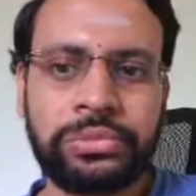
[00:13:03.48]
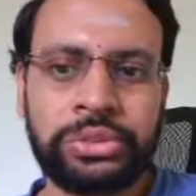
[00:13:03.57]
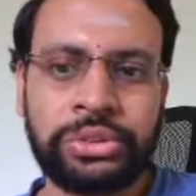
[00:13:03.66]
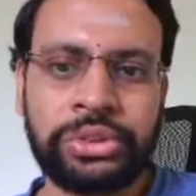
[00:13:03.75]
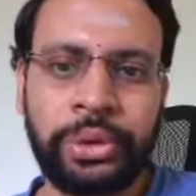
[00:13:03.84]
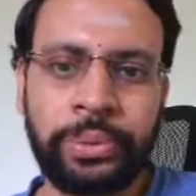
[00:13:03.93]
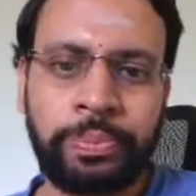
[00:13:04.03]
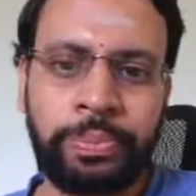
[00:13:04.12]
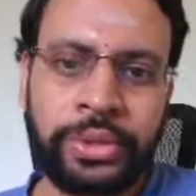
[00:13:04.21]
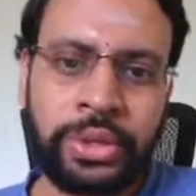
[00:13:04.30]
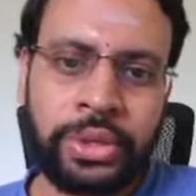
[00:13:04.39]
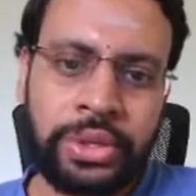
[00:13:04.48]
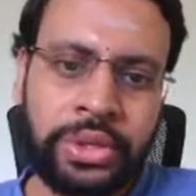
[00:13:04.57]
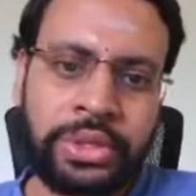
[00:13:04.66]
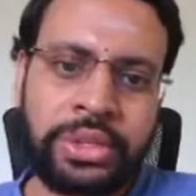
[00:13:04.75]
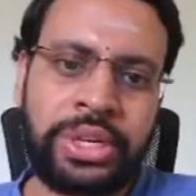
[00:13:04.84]
Now
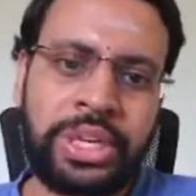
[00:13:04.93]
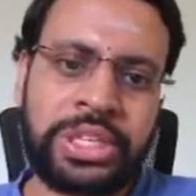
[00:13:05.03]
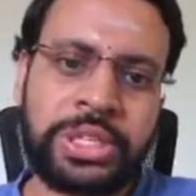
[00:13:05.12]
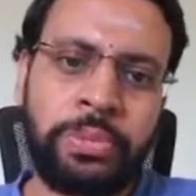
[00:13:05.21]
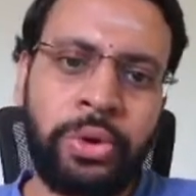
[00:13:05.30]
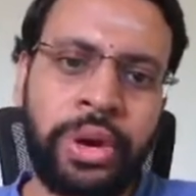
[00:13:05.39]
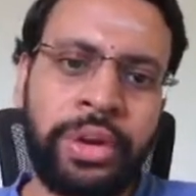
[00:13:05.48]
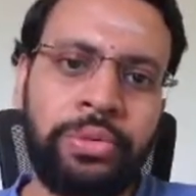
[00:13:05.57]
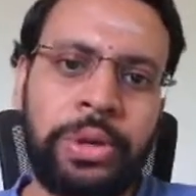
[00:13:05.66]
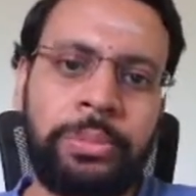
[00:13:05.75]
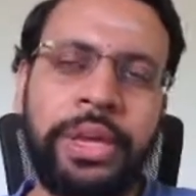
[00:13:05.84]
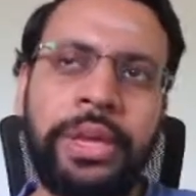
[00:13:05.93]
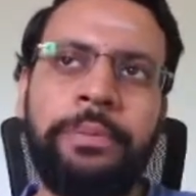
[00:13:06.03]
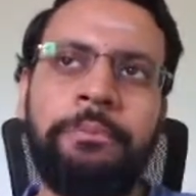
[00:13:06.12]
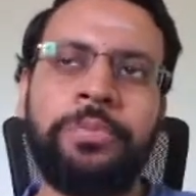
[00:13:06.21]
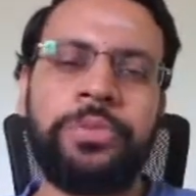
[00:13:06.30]
the next point will
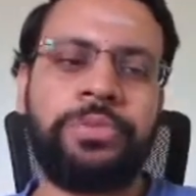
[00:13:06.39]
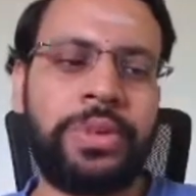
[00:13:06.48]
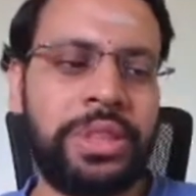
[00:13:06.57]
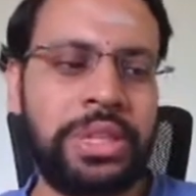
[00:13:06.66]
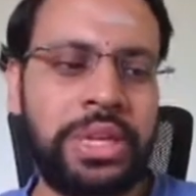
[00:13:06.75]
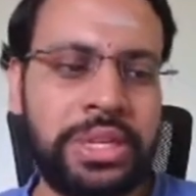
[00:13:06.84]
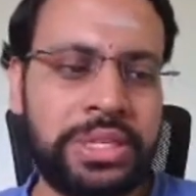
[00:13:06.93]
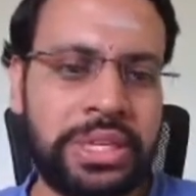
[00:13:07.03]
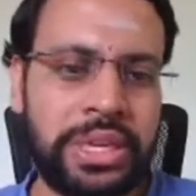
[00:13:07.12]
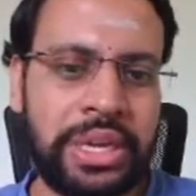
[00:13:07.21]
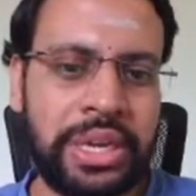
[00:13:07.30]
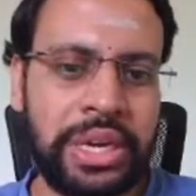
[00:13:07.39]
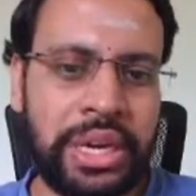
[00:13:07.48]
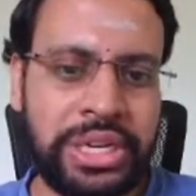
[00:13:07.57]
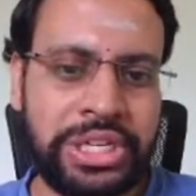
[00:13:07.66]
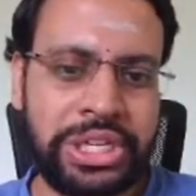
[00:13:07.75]
be when there is a
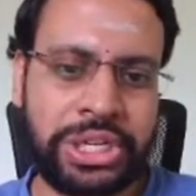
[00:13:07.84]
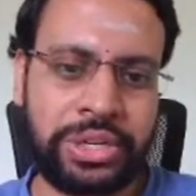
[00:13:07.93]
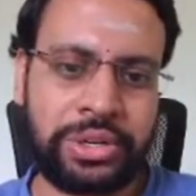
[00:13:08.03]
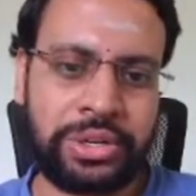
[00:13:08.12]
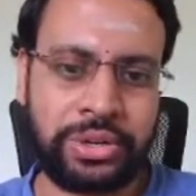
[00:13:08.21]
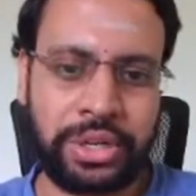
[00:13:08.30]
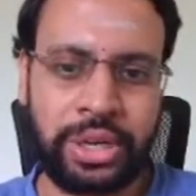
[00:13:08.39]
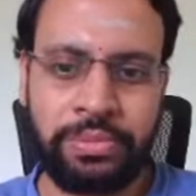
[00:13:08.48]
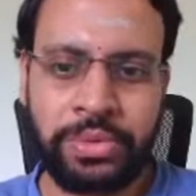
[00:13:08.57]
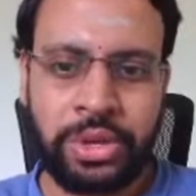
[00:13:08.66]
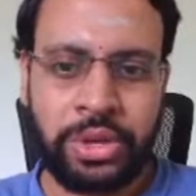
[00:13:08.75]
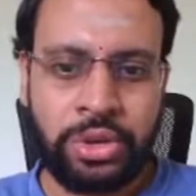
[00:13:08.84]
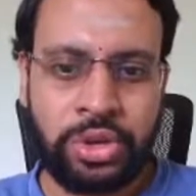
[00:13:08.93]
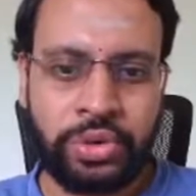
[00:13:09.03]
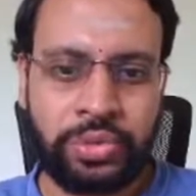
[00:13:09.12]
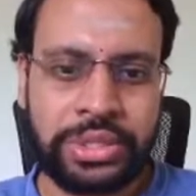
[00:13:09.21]
edge. Okay,
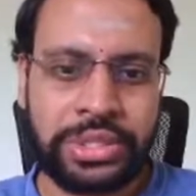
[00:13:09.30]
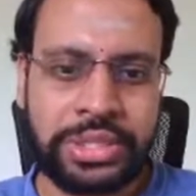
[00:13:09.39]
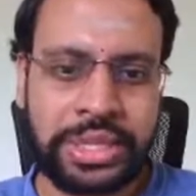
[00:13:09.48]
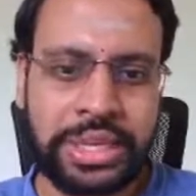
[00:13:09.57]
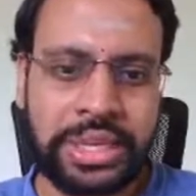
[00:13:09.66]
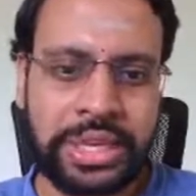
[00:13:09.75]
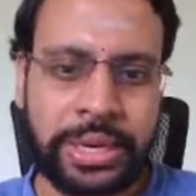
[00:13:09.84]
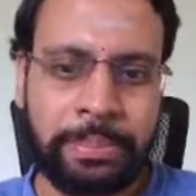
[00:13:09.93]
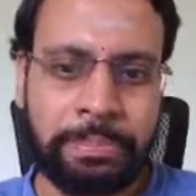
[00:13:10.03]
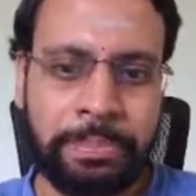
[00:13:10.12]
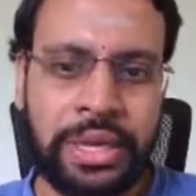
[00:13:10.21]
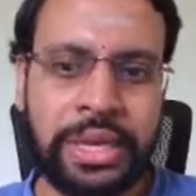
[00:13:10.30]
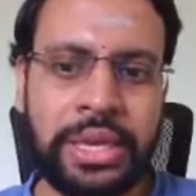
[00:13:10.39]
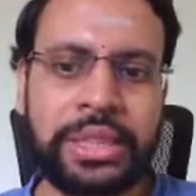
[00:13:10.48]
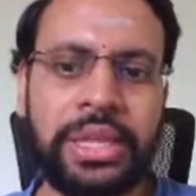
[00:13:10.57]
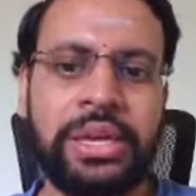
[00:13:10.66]
you would see here a peak
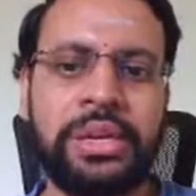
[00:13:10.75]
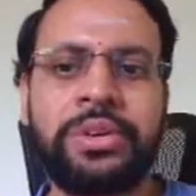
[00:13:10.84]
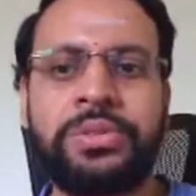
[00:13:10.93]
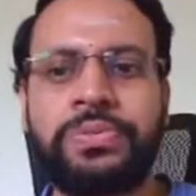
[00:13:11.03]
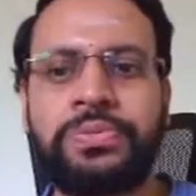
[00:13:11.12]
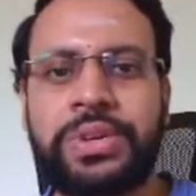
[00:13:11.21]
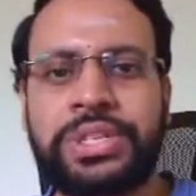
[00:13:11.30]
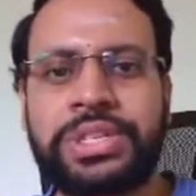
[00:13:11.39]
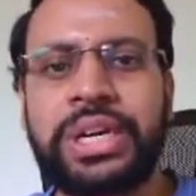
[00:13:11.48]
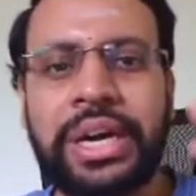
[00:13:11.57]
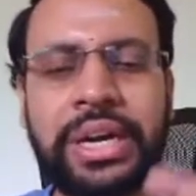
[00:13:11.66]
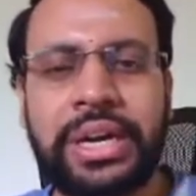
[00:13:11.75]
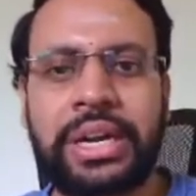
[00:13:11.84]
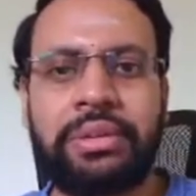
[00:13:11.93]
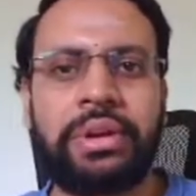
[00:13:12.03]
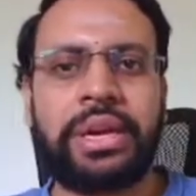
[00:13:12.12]
in the first order
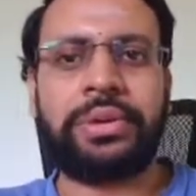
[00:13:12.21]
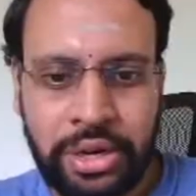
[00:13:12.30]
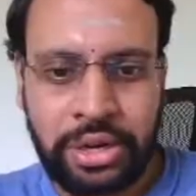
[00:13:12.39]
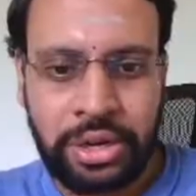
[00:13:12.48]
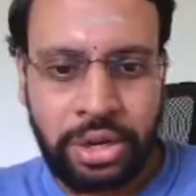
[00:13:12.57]
derivative.